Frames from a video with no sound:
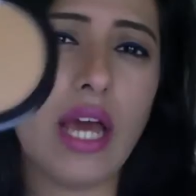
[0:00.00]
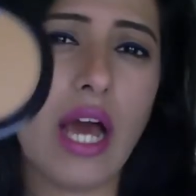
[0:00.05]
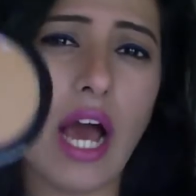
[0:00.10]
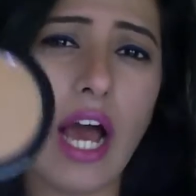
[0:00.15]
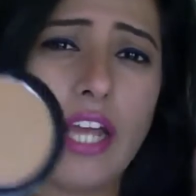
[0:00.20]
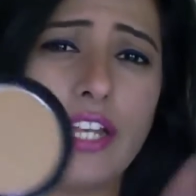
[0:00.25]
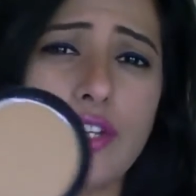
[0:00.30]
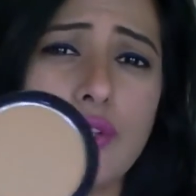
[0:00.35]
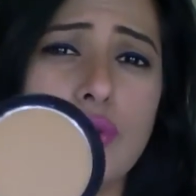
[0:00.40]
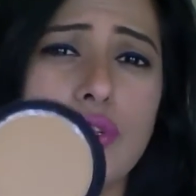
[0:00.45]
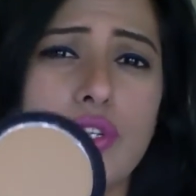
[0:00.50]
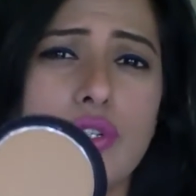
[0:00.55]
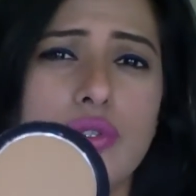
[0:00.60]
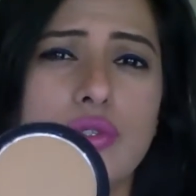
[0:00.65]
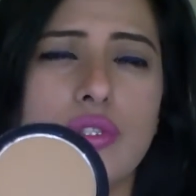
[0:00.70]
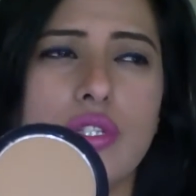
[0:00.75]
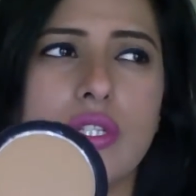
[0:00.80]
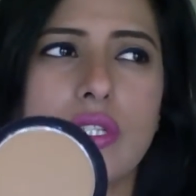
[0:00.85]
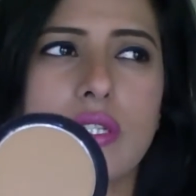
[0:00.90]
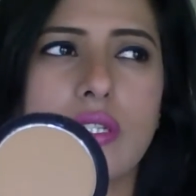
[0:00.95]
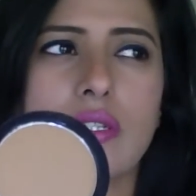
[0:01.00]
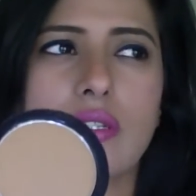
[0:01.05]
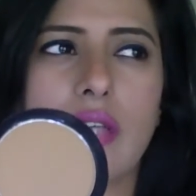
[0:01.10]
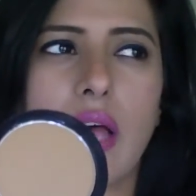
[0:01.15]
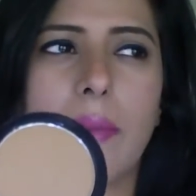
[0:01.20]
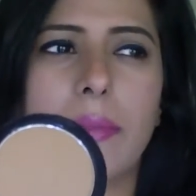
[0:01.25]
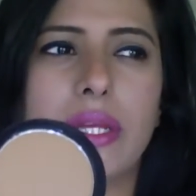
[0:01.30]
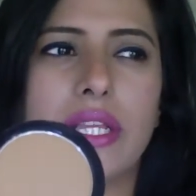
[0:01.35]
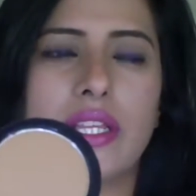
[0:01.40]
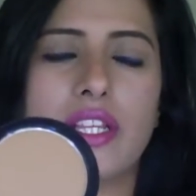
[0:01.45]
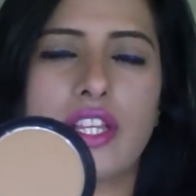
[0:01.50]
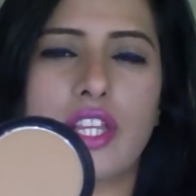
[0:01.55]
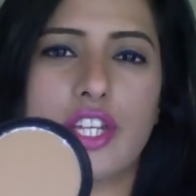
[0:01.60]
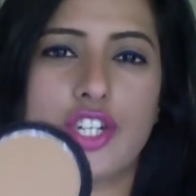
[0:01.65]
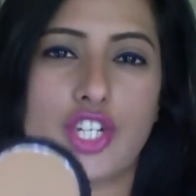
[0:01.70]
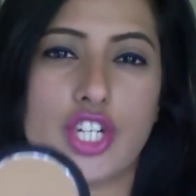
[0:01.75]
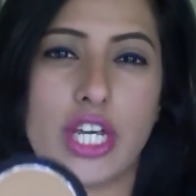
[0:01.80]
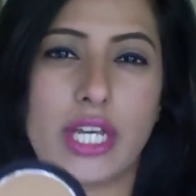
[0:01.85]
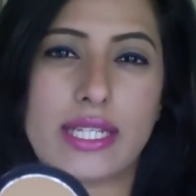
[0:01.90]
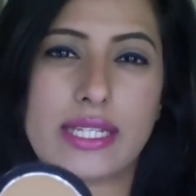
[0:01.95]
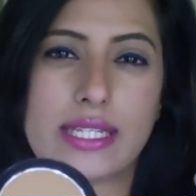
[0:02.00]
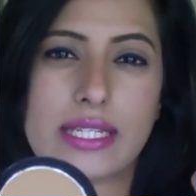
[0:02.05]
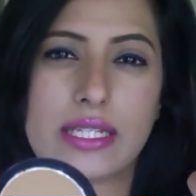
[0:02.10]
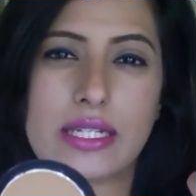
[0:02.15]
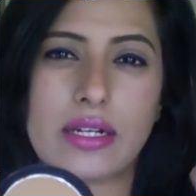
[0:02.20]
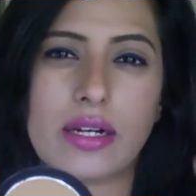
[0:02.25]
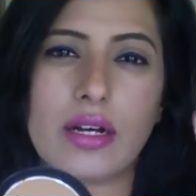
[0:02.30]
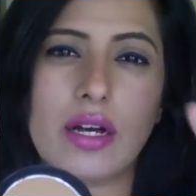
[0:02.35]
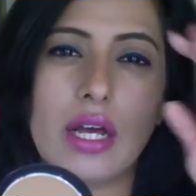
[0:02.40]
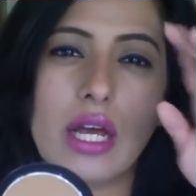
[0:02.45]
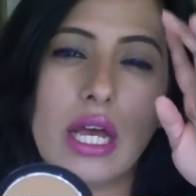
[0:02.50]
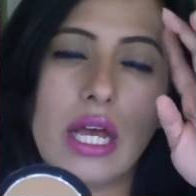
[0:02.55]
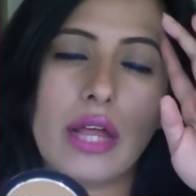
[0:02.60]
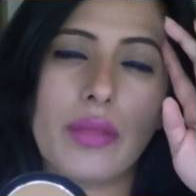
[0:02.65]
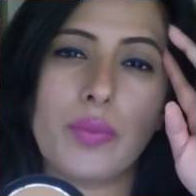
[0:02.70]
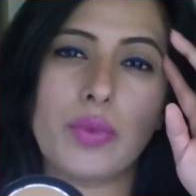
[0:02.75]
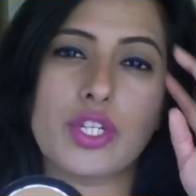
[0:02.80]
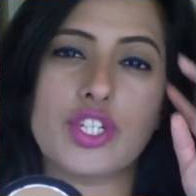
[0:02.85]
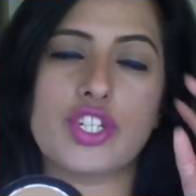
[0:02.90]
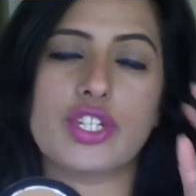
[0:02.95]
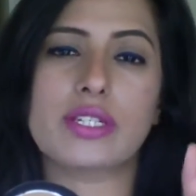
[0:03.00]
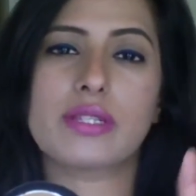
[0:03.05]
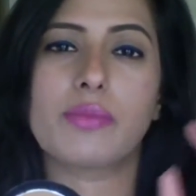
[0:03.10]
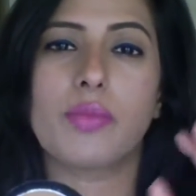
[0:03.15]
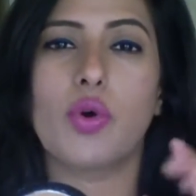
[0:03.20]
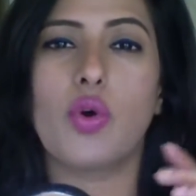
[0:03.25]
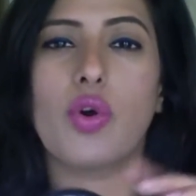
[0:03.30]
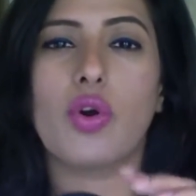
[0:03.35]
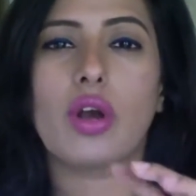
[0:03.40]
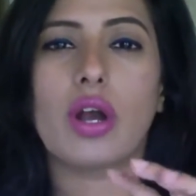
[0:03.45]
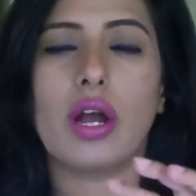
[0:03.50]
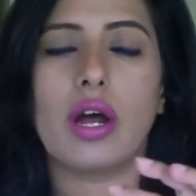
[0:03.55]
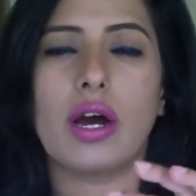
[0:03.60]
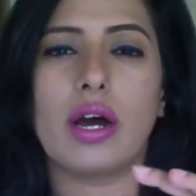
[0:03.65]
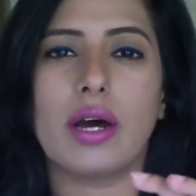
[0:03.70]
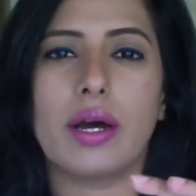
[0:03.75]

I do use, I mean, the shade stir, which is more,